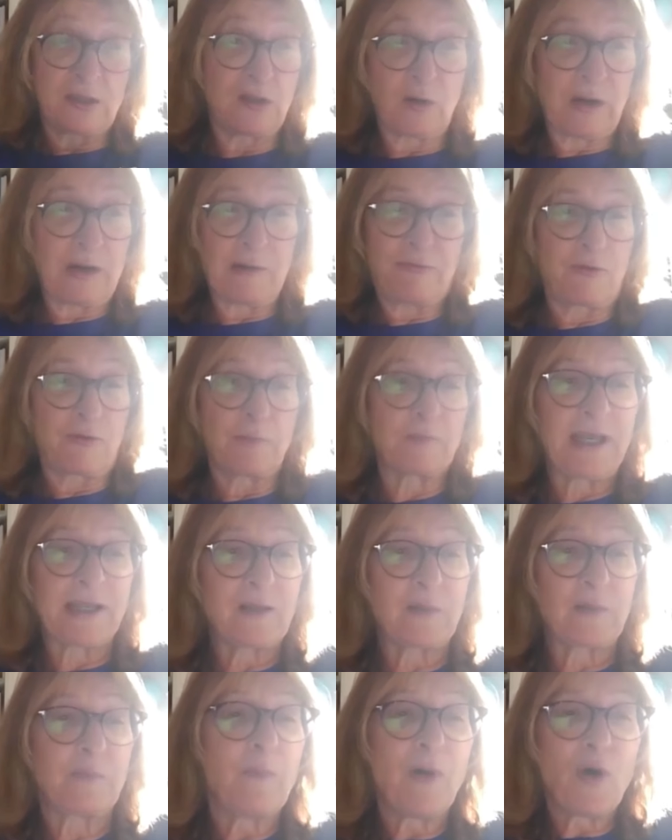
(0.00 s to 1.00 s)
So from
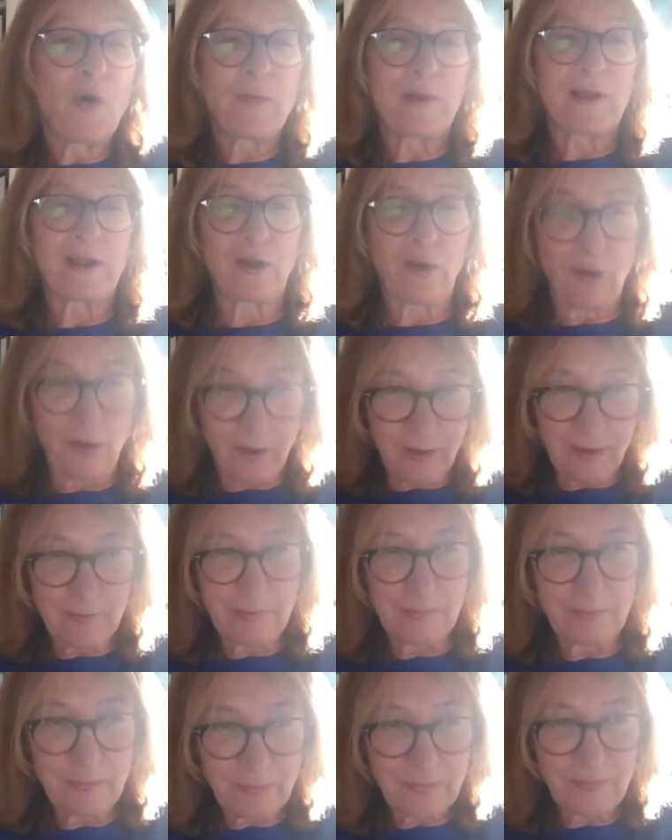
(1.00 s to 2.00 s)
that moment
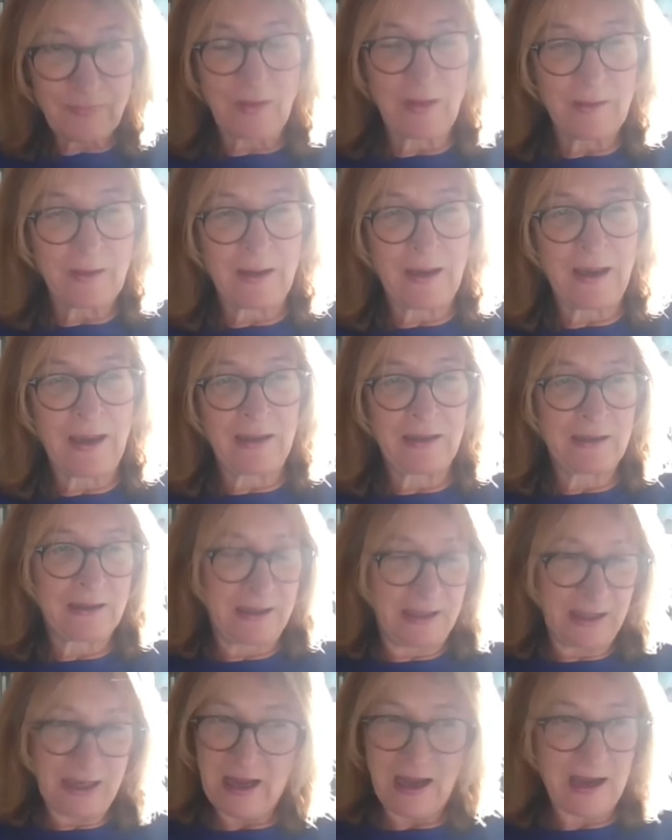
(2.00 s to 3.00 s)
on,
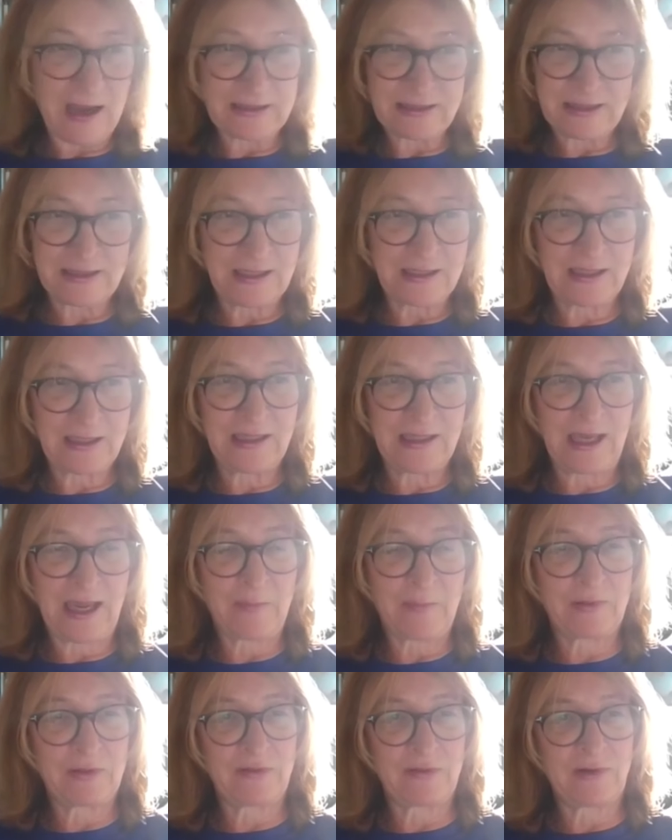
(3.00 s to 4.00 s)
and yeah, as I said, it
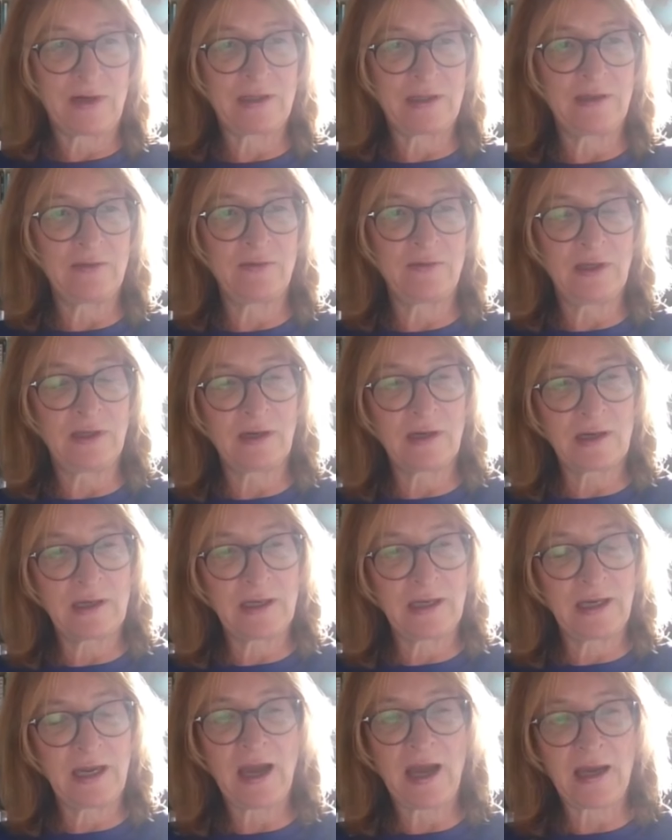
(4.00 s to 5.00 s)
happened relatively
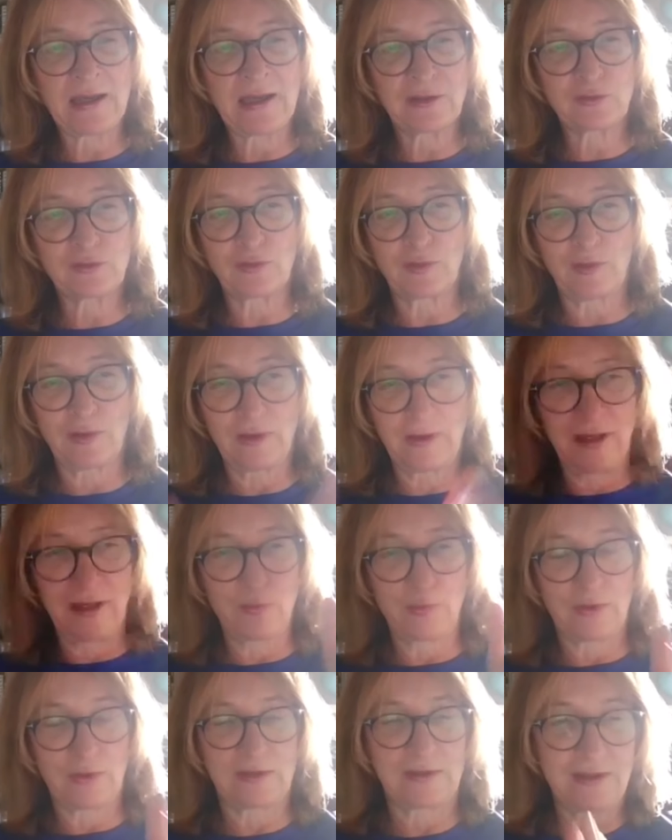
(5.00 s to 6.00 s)
early in high school.
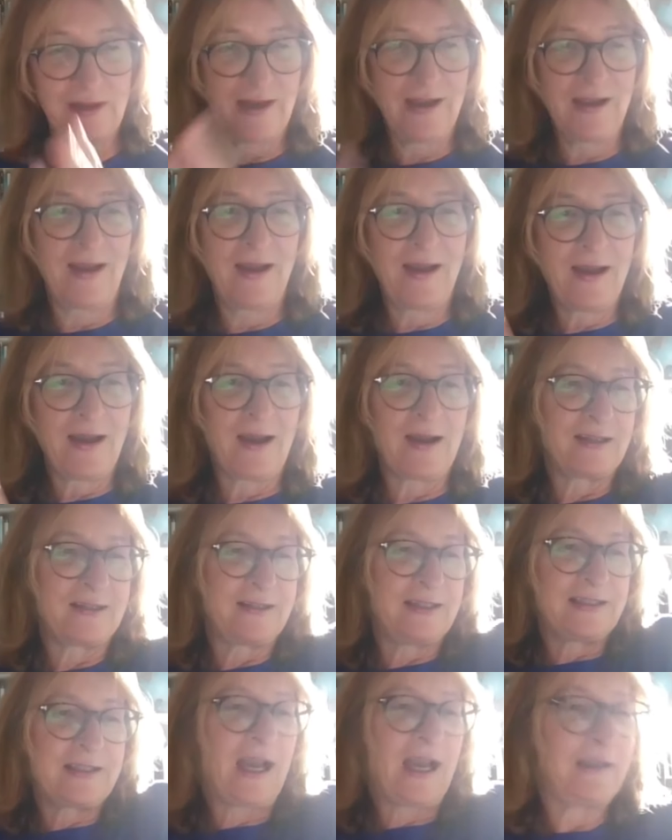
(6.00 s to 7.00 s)
It was
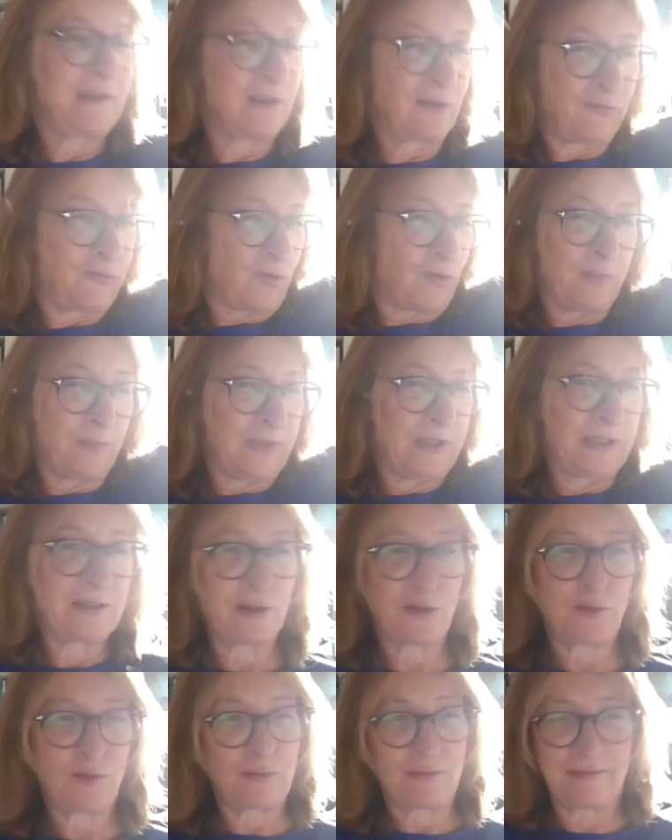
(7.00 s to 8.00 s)
decided for
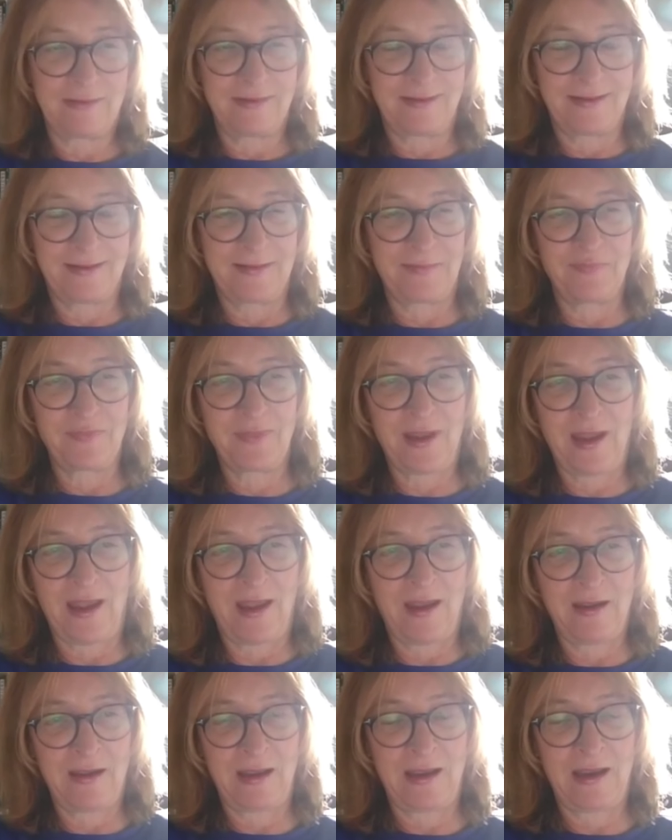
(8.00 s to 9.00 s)
me. So,
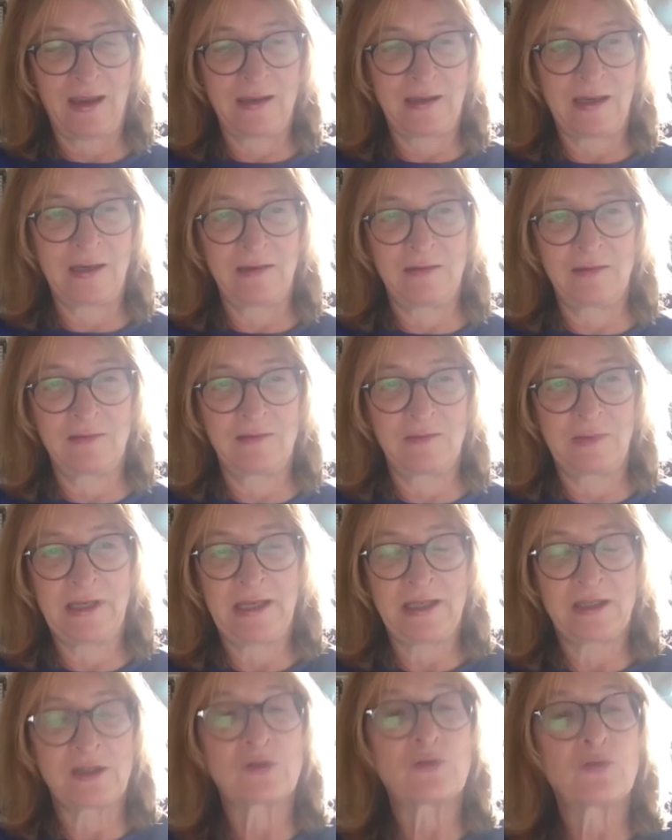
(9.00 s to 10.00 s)
and I
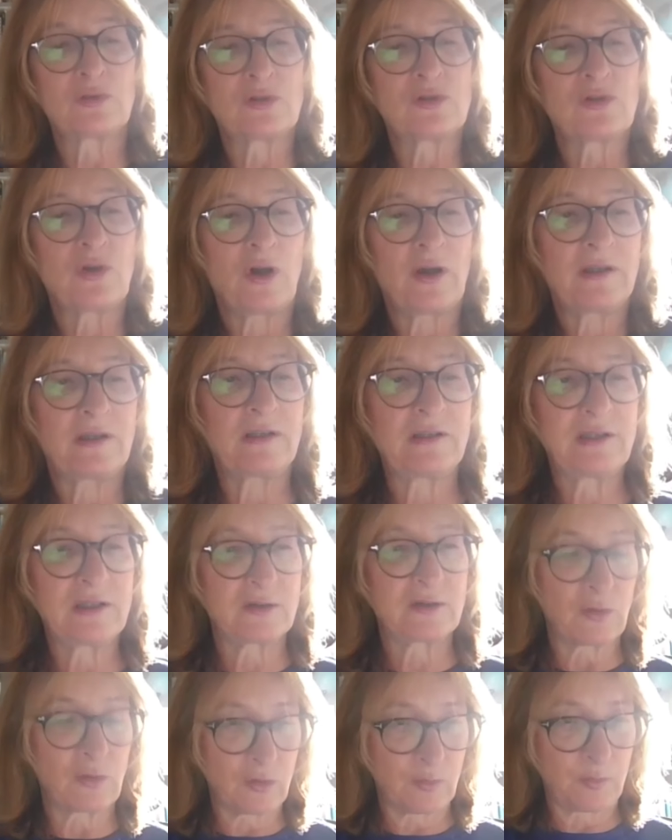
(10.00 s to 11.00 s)
soon joined
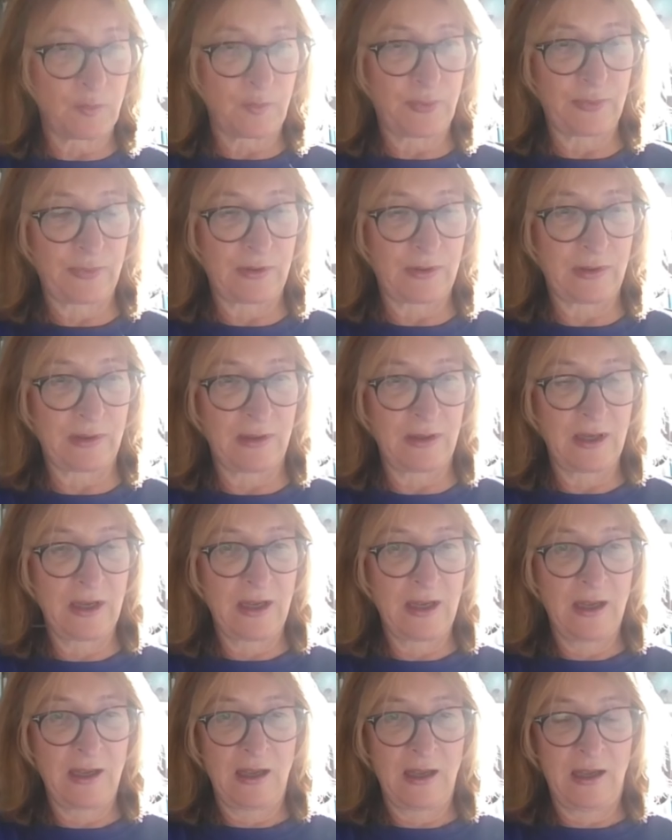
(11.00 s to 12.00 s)
this group
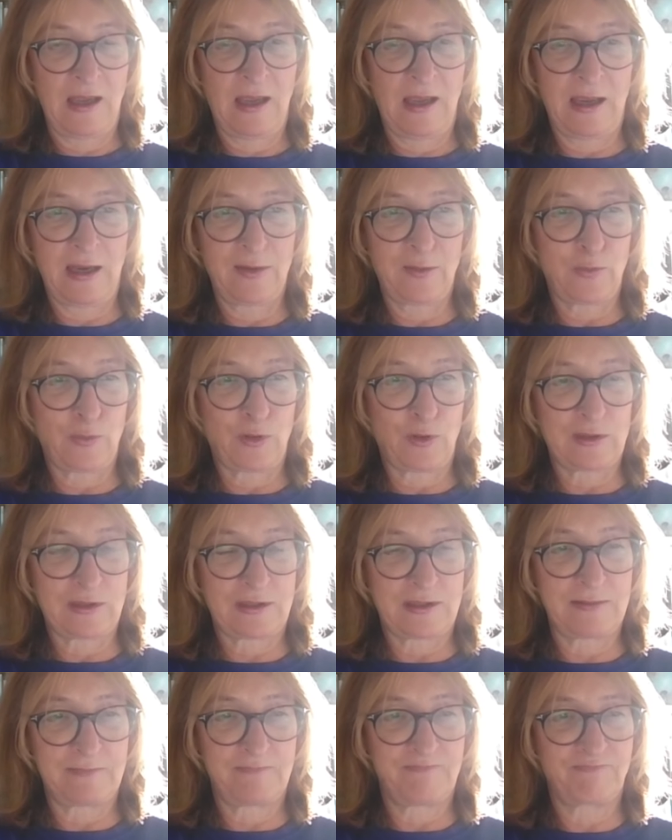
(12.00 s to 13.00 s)
and
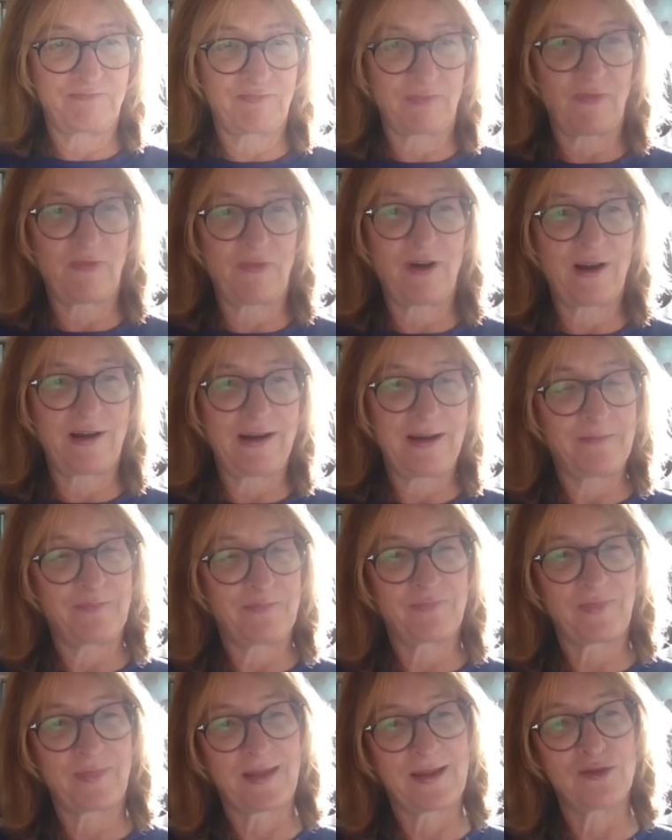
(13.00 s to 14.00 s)
was very